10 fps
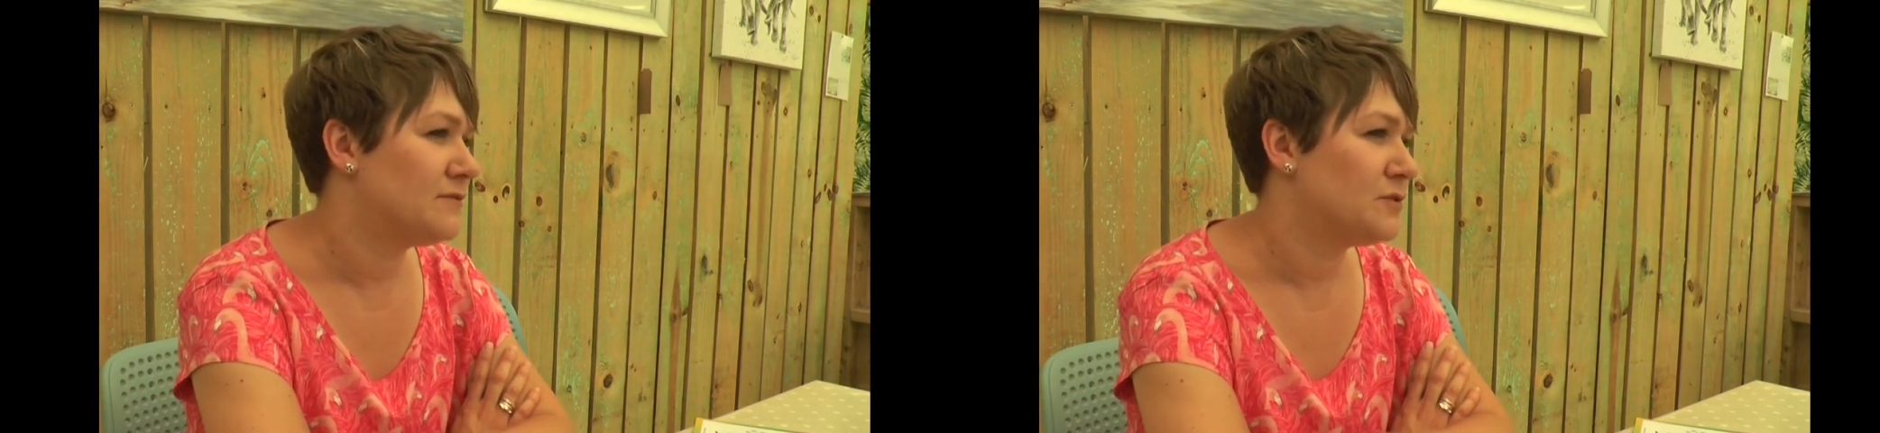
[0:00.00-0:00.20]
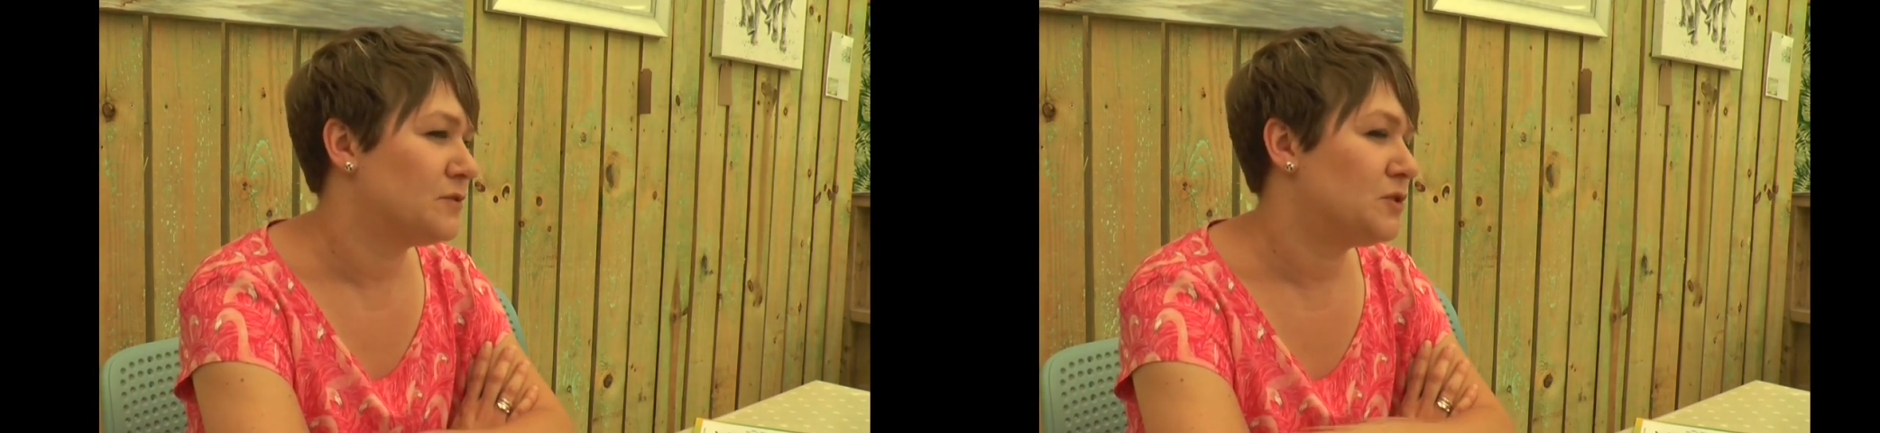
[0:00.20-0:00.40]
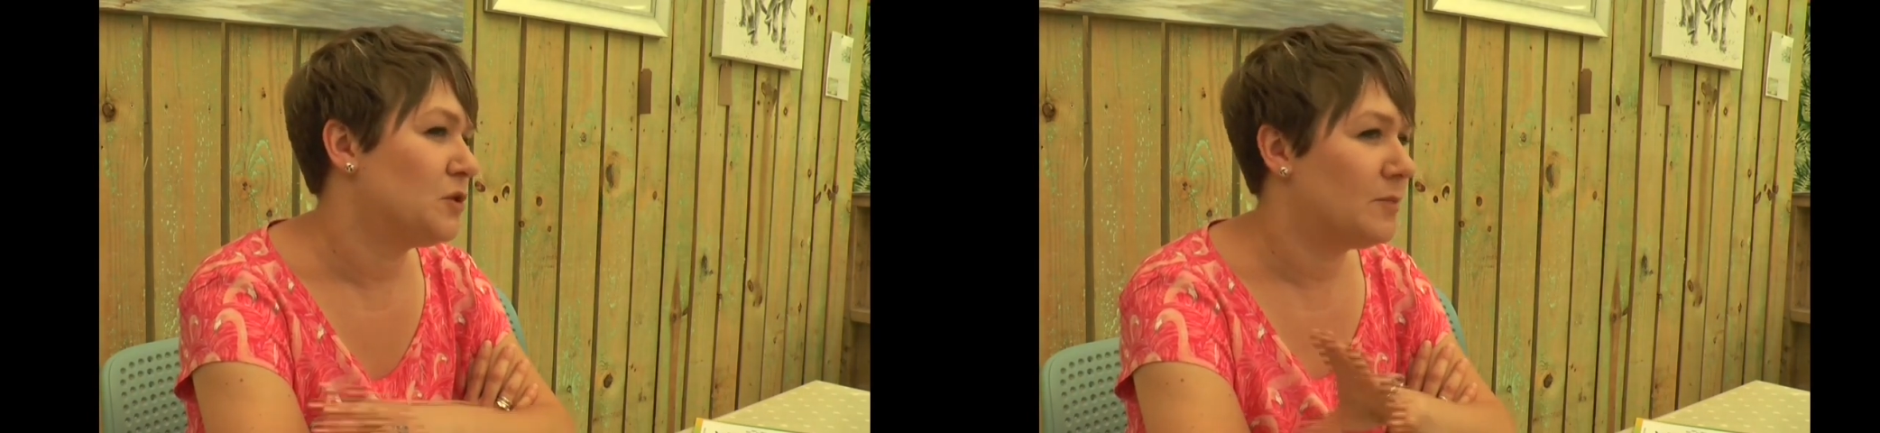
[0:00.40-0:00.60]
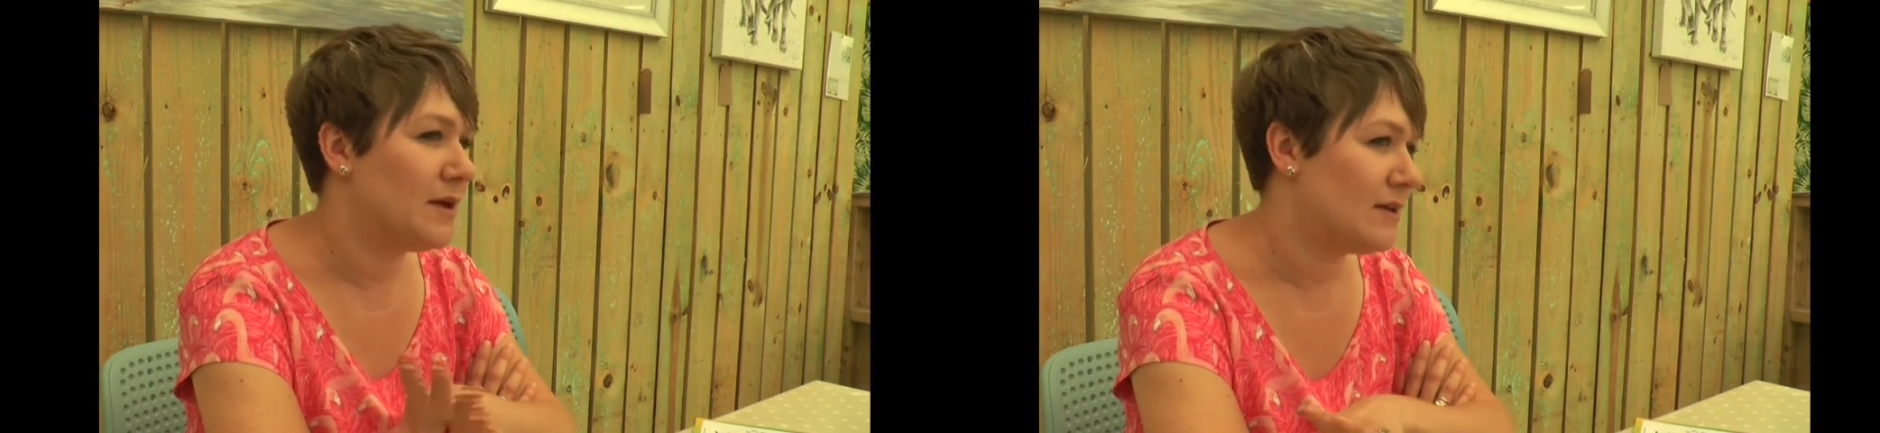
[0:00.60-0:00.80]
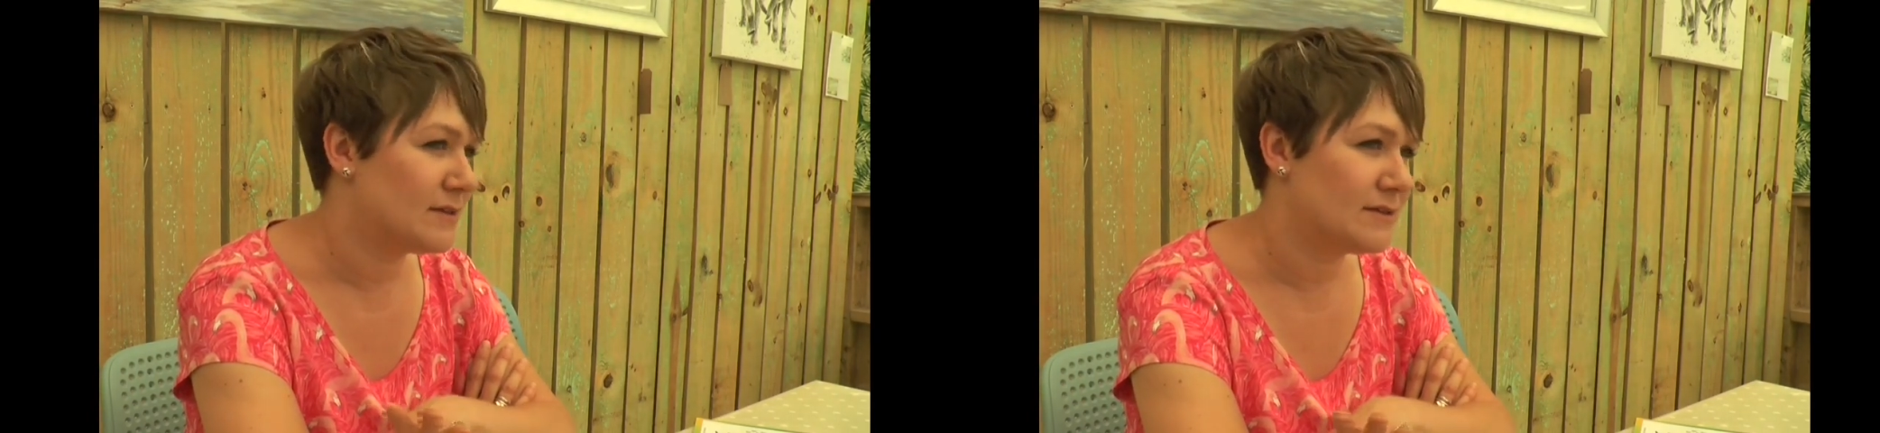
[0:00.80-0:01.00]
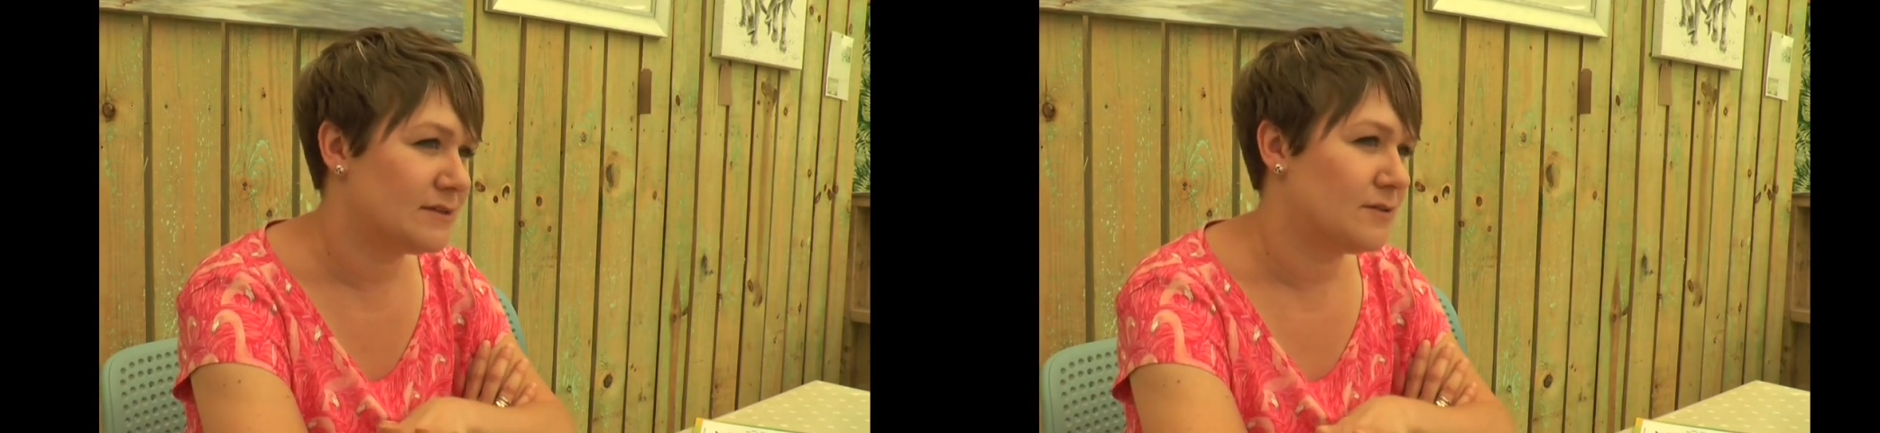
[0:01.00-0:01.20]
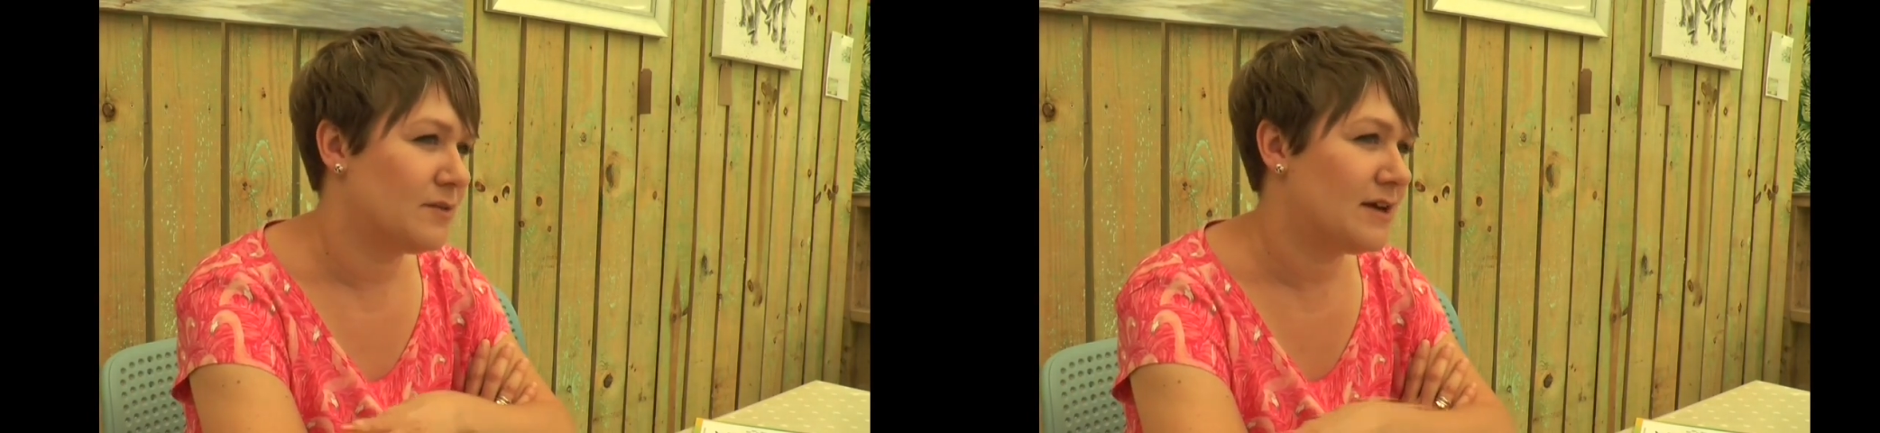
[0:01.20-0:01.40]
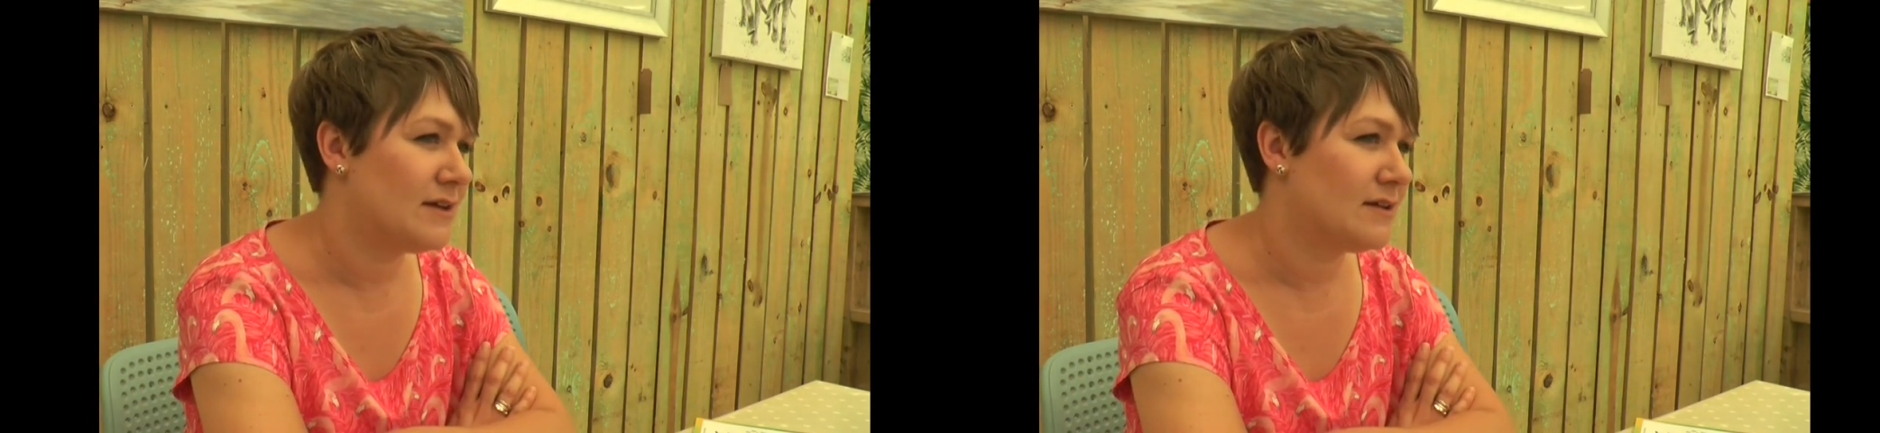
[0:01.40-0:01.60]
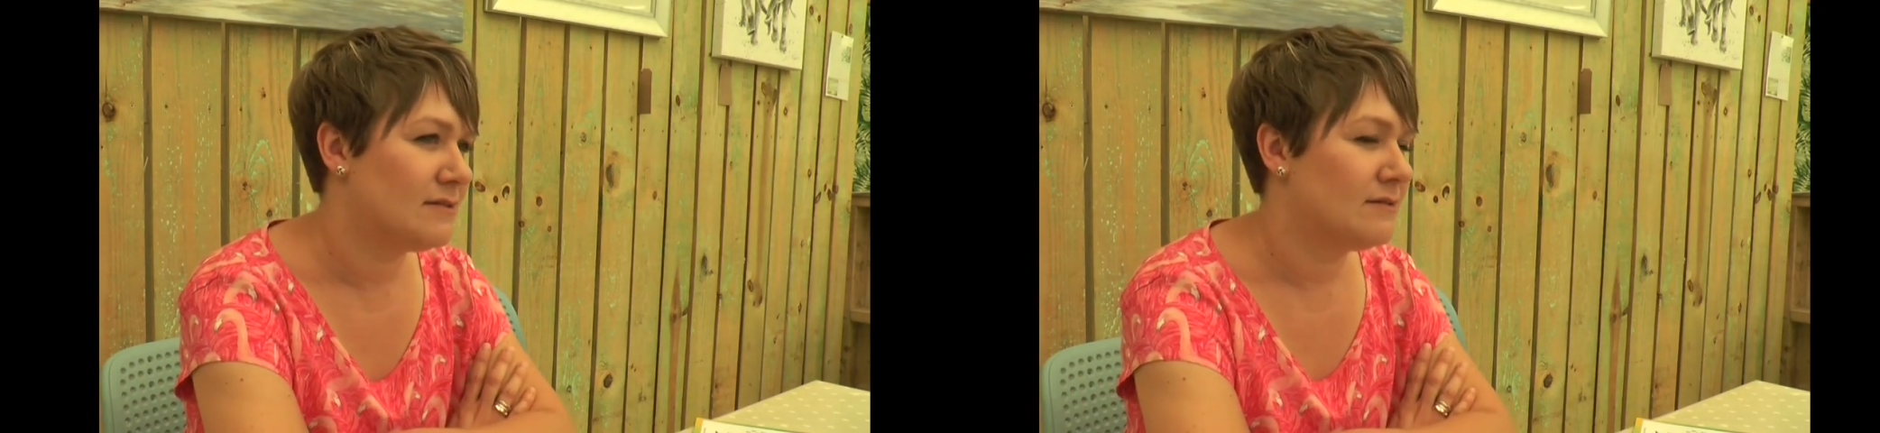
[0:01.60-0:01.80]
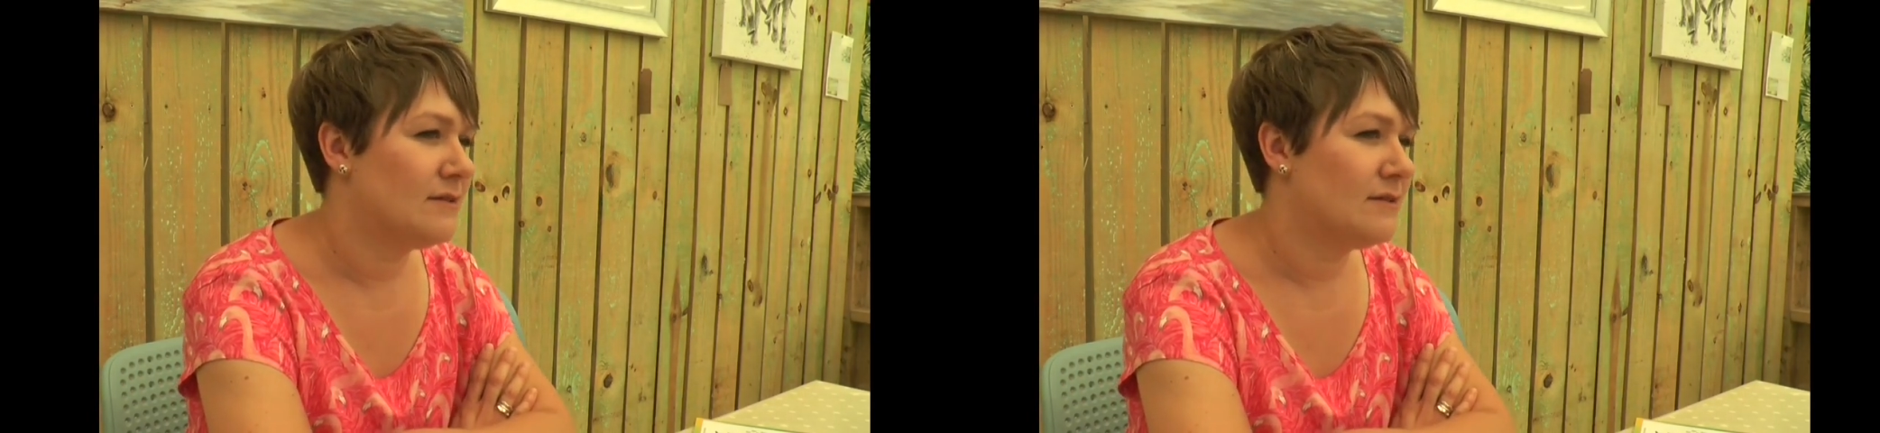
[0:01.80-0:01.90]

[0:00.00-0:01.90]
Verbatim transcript: sort of topics that we're